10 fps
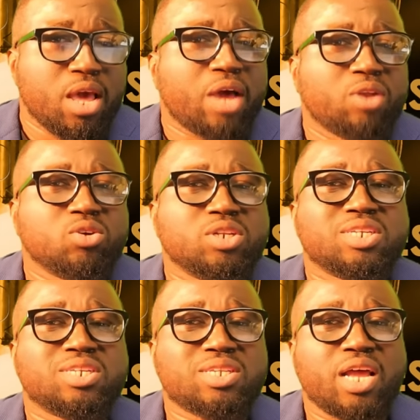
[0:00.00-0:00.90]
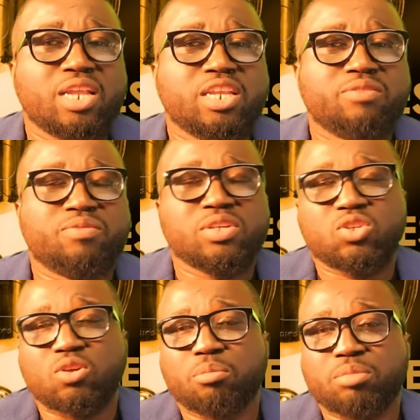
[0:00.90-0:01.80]
and understand if it's
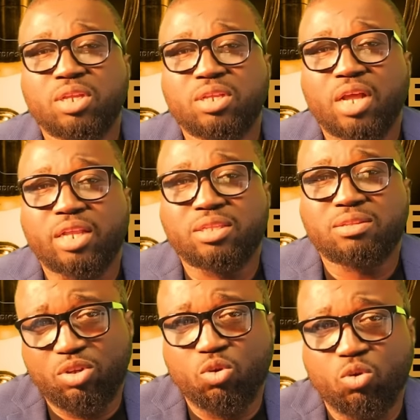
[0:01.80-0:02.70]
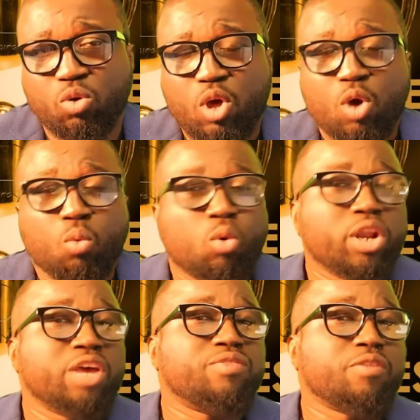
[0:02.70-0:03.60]
something that, you know,
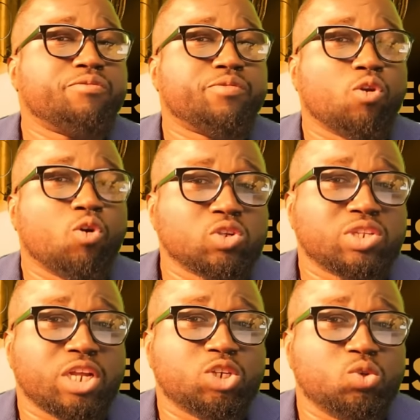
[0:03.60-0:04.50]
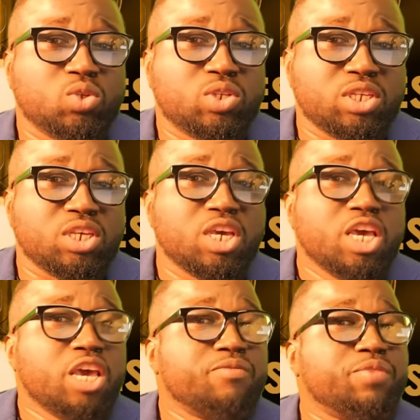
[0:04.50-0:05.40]
whatever flaws that you see,
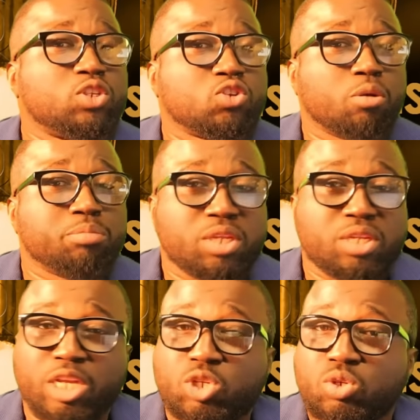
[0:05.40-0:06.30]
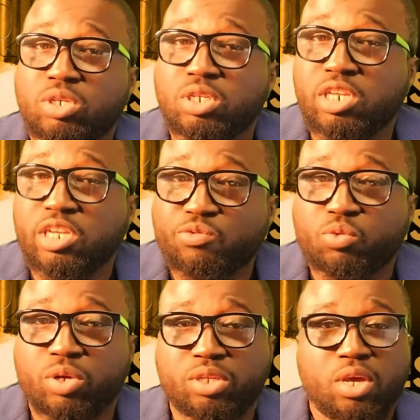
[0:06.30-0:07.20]
if it's something that you can
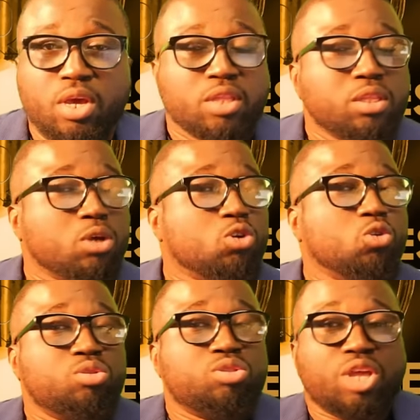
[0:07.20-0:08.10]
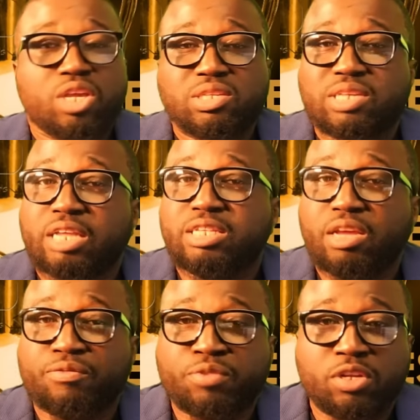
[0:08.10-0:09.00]
live with. The good things are
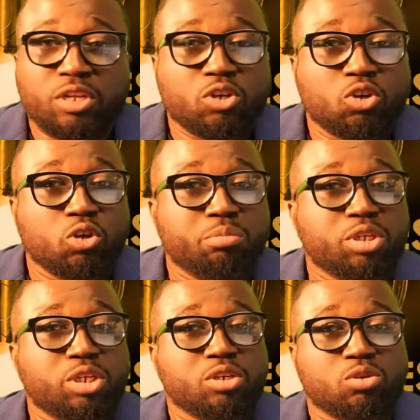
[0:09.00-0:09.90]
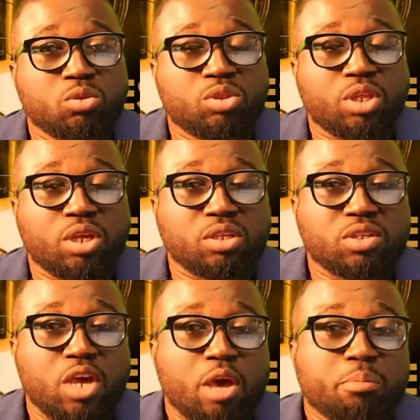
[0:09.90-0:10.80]
definitely going to be the good
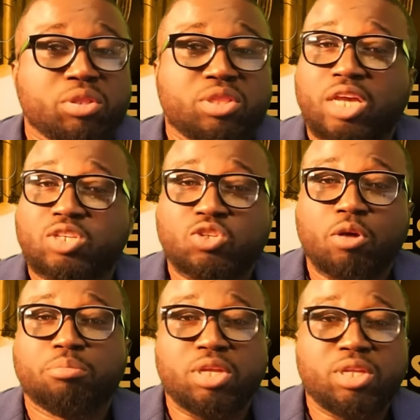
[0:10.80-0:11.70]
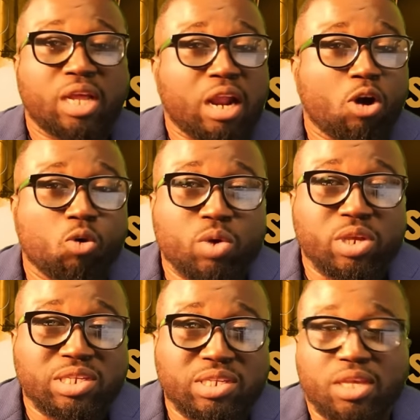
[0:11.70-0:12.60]
things. But there's something that I
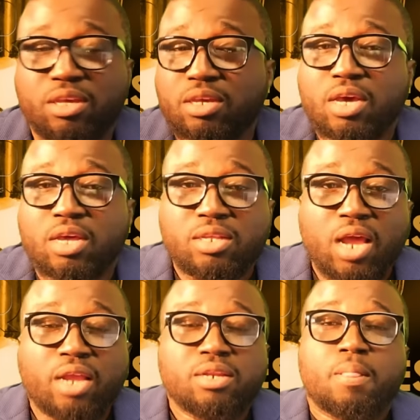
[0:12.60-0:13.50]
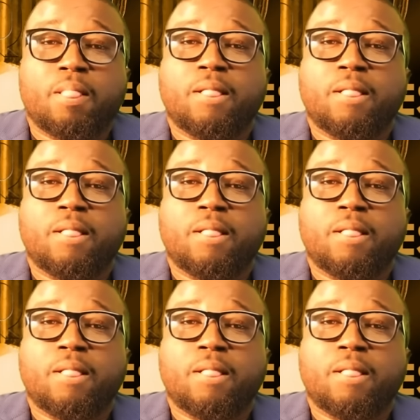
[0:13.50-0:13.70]
always say, that